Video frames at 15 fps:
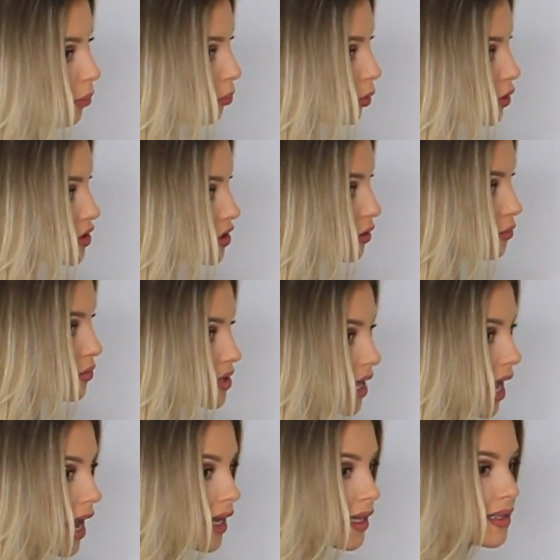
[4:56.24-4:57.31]
bottoms
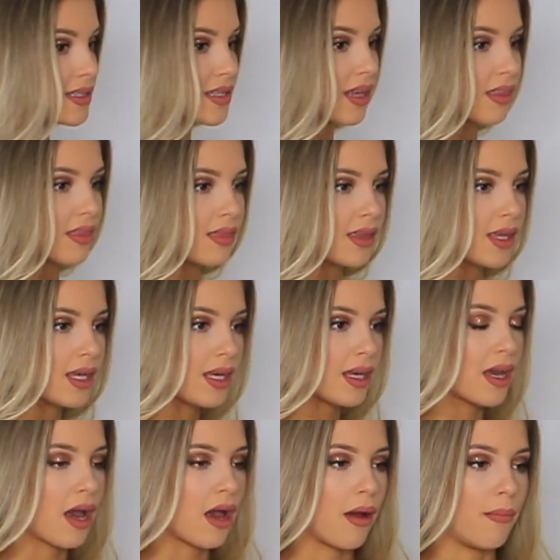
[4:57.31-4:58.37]
and
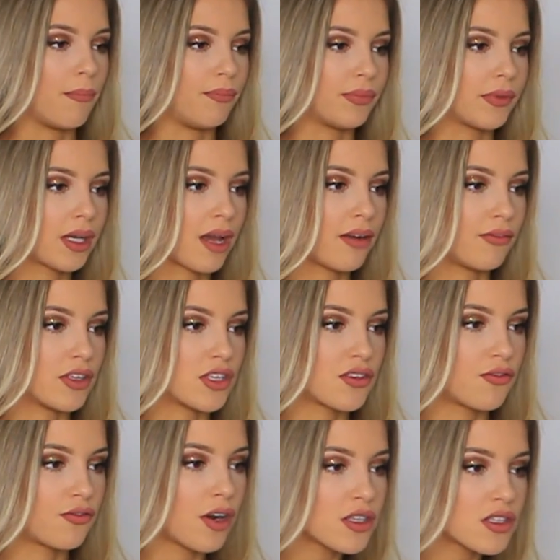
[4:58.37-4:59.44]
the kind of the
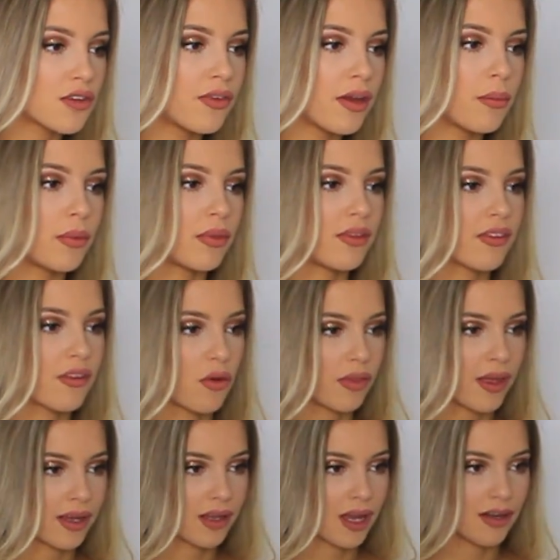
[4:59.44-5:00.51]
front of it. It's
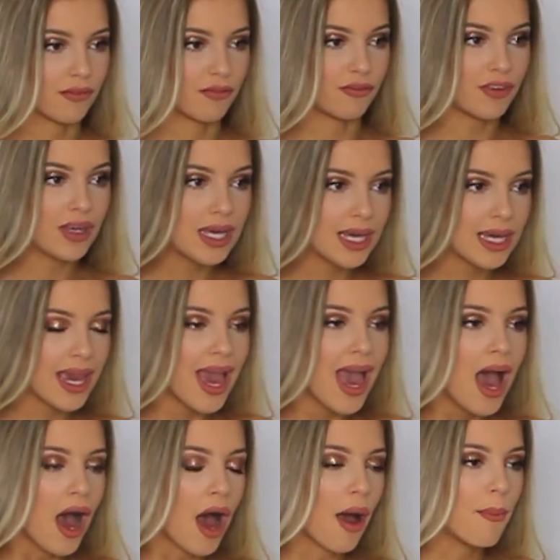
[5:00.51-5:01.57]
got that kind of V.
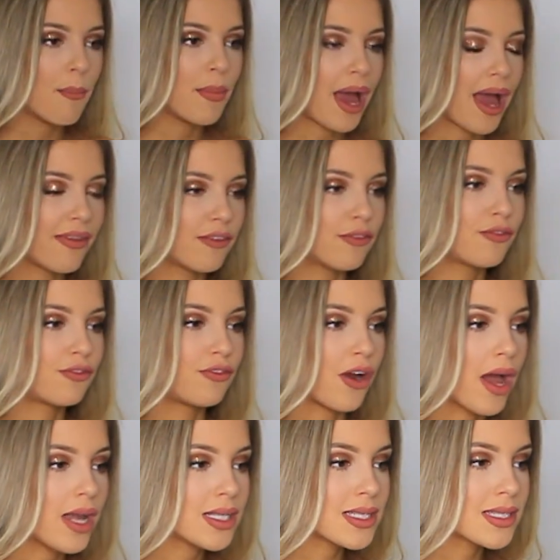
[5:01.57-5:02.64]
At the
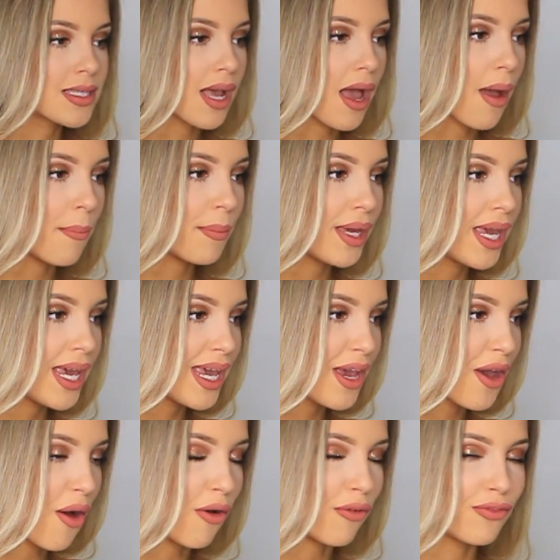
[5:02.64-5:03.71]
front
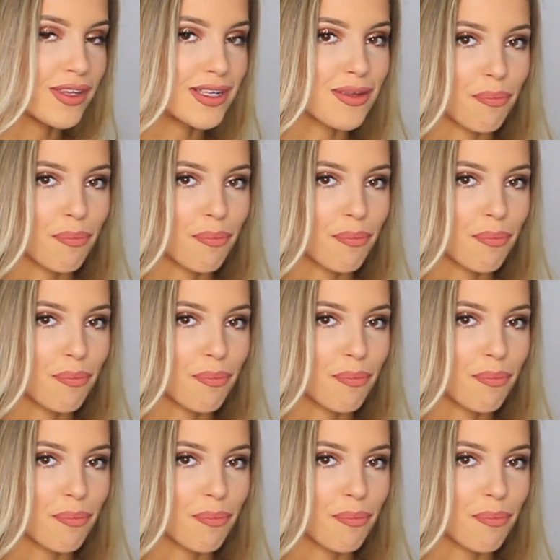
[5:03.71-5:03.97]
here of this